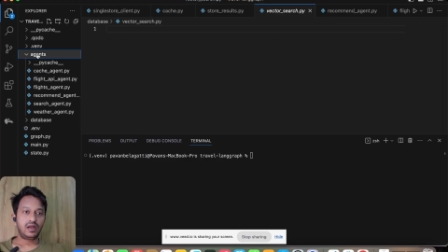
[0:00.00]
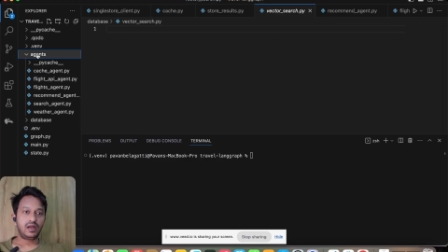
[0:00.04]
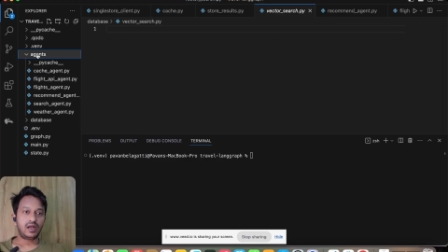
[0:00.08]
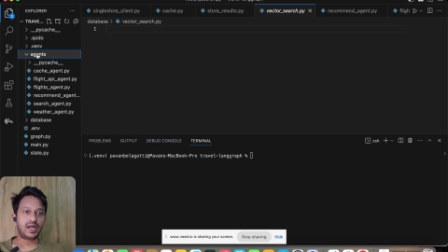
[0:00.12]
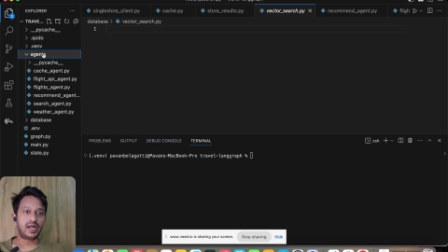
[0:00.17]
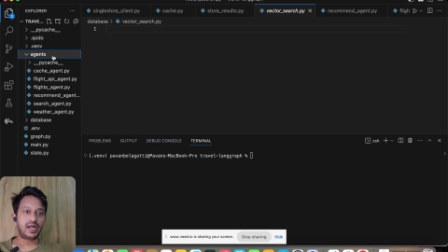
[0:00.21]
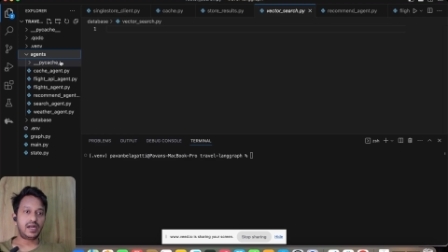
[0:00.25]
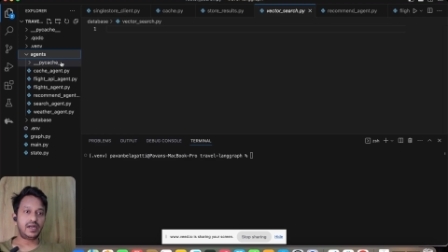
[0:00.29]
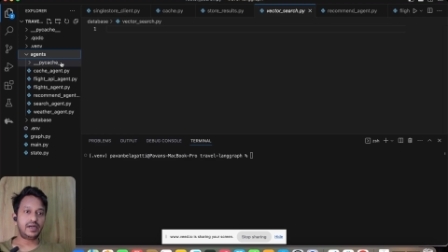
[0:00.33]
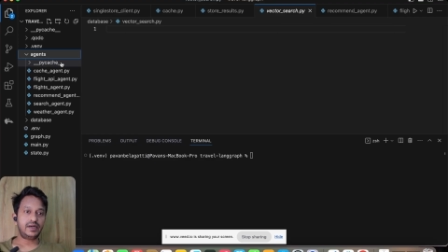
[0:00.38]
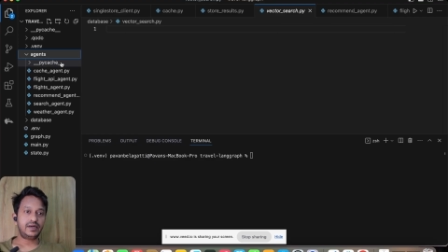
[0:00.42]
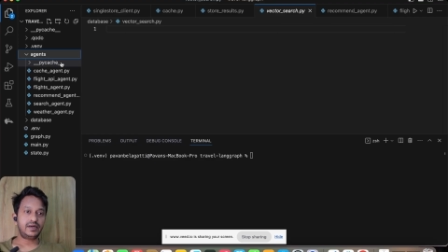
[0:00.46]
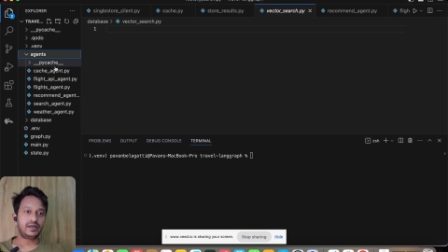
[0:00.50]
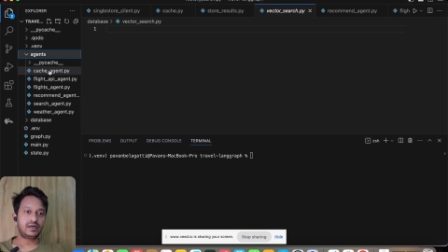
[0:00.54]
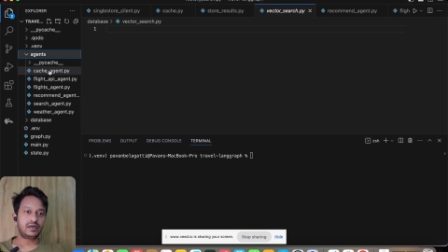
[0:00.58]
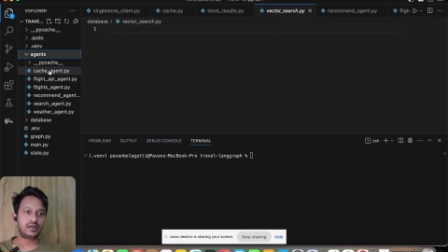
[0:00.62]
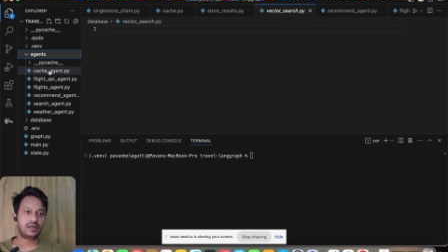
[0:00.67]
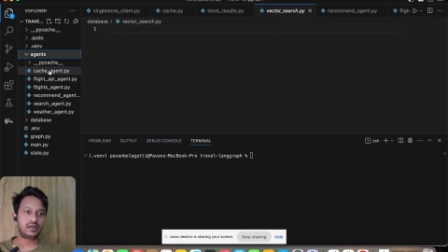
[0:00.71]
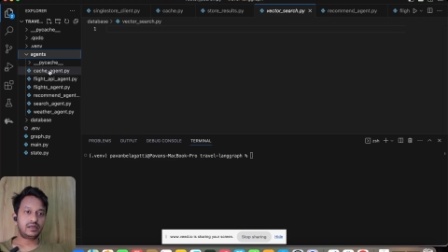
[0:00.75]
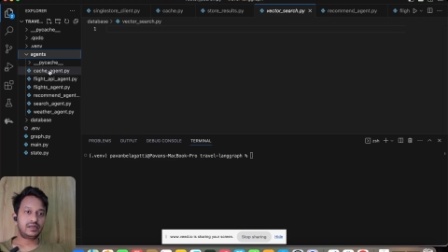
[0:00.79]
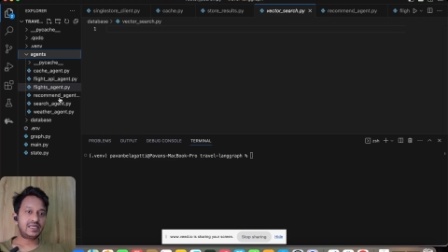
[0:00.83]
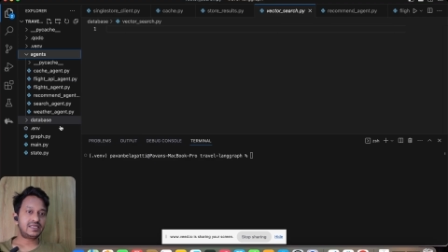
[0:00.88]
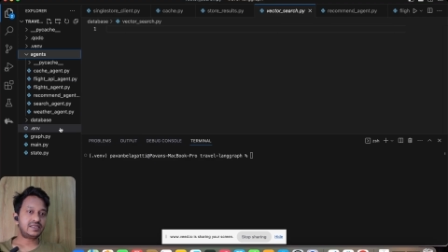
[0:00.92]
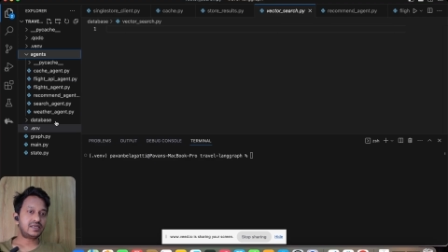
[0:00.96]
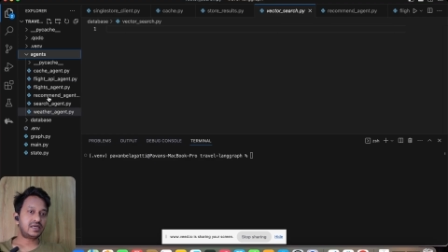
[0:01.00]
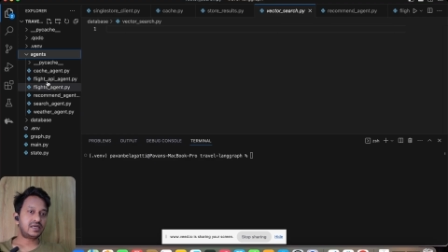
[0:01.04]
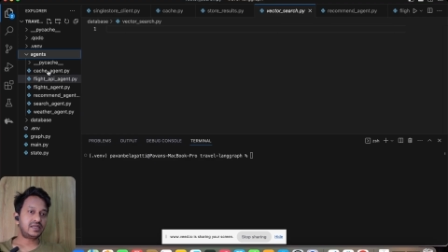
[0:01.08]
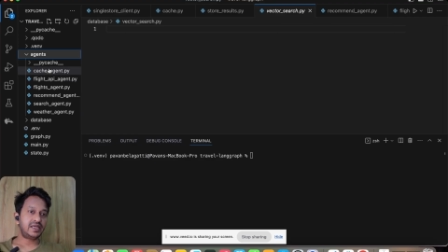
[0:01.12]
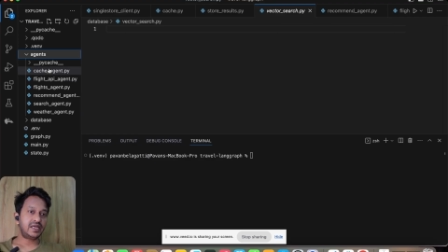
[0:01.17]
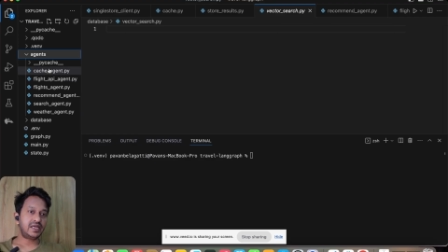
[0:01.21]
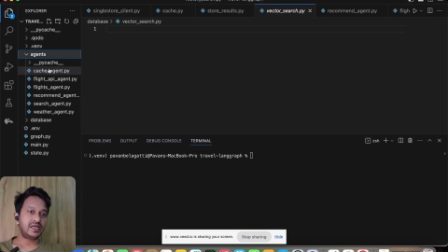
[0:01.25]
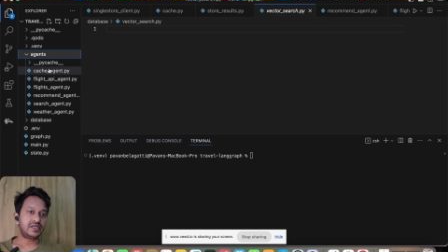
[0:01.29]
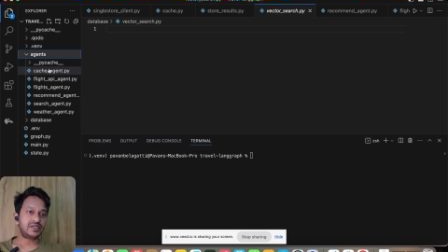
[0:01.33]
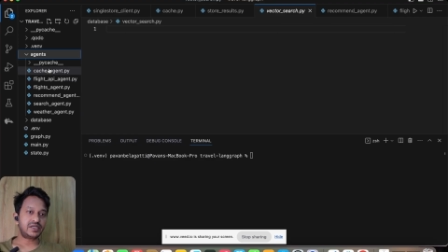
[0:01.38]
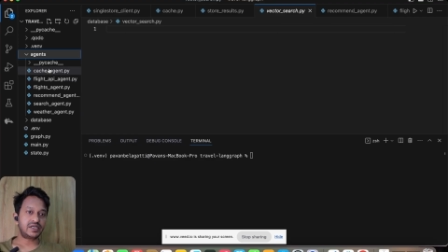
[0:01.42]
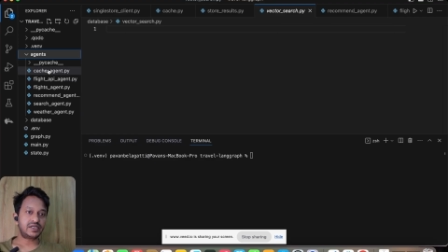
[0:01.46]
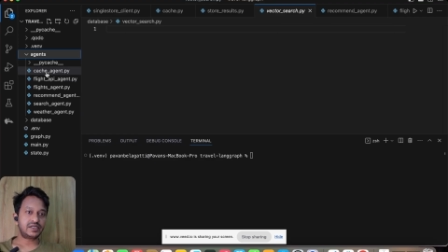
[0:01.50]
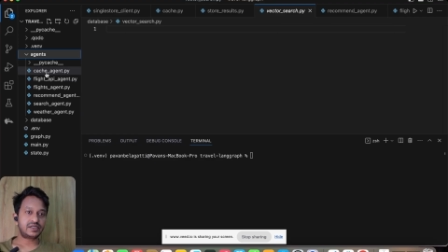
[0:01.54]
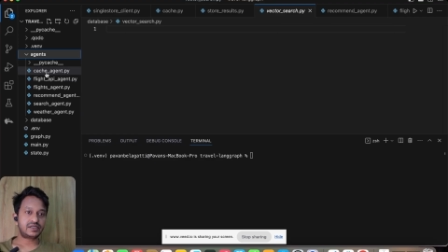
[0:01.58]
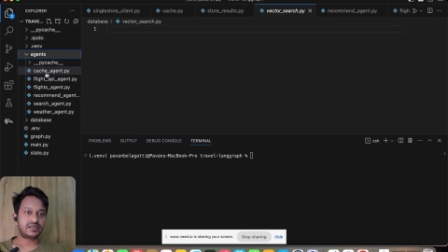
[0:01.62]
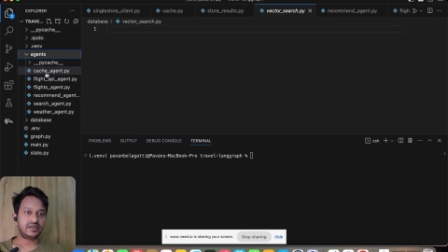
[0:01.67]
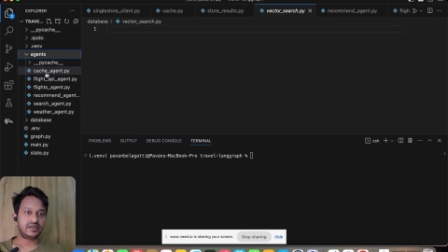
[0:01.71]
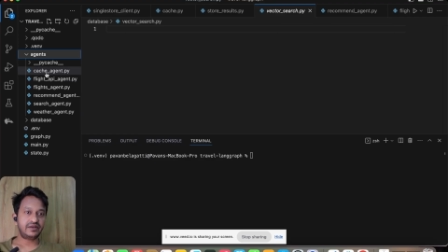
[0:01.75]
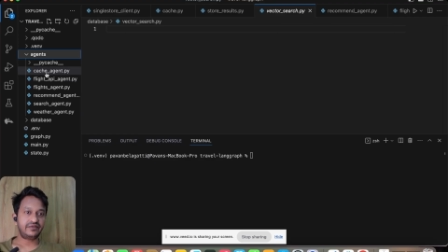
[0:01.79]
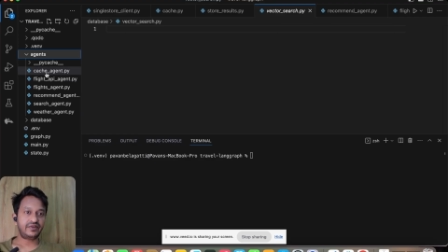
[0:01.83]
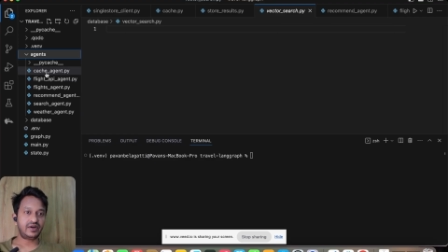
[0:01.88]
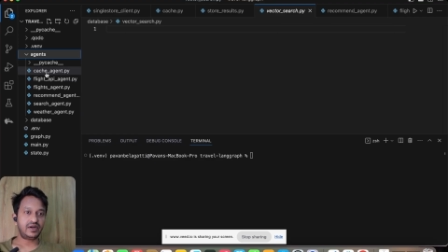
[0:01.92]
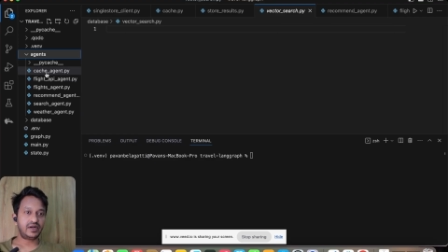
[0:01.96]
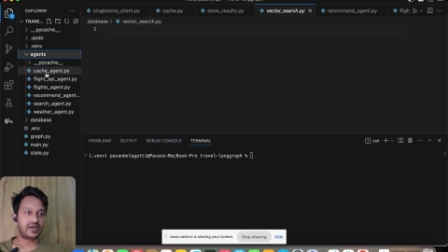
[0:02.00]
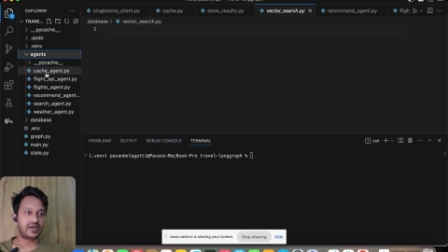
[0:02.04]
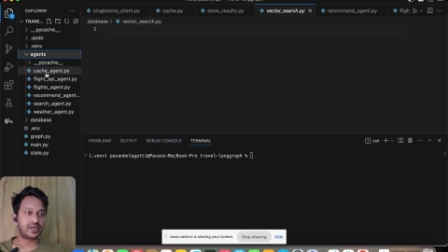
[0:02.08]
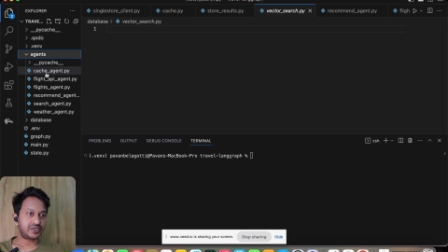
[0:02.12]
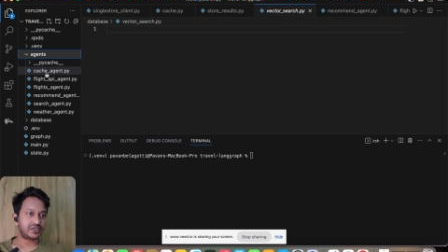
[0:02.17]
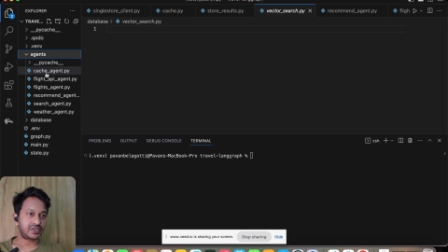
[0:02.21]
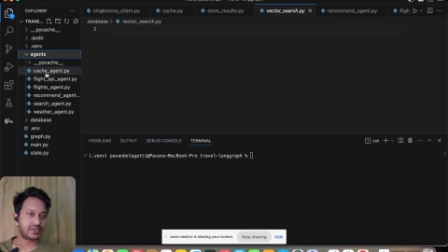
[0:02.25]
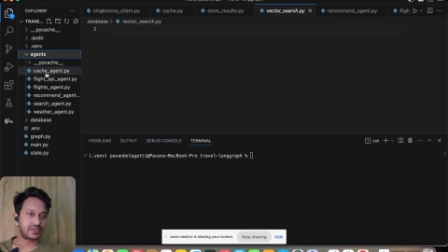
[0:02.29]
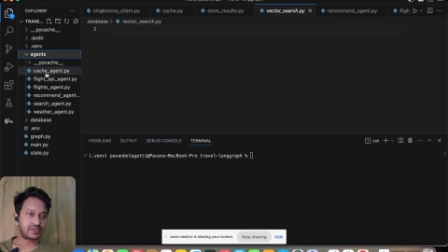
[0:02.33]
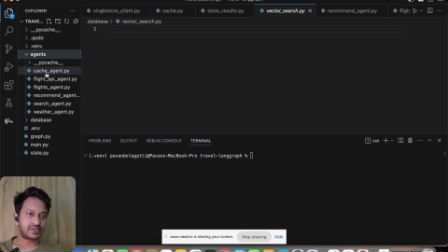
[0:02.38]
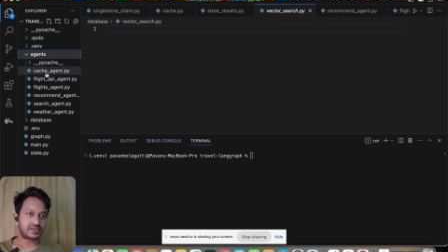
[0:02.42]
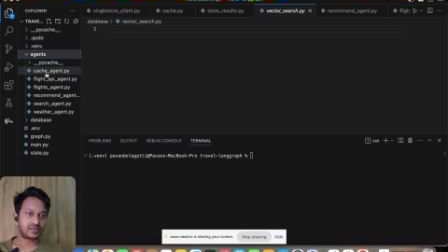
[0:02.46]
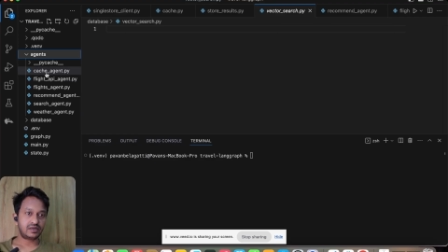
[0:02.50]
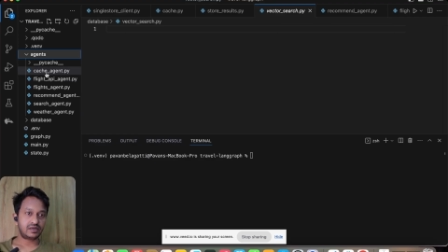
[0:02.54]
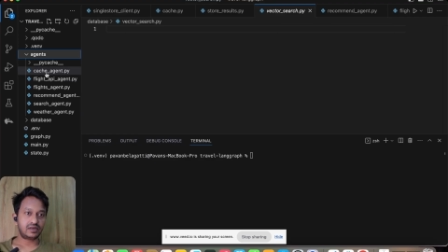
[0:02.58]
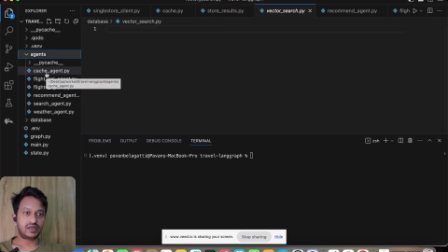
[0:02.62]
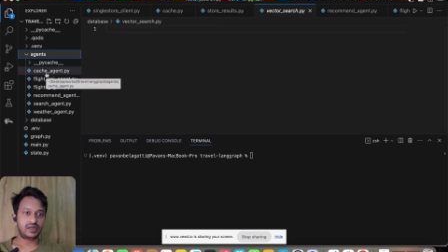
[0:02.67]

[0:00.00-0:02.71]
and uh, these are the agents different agents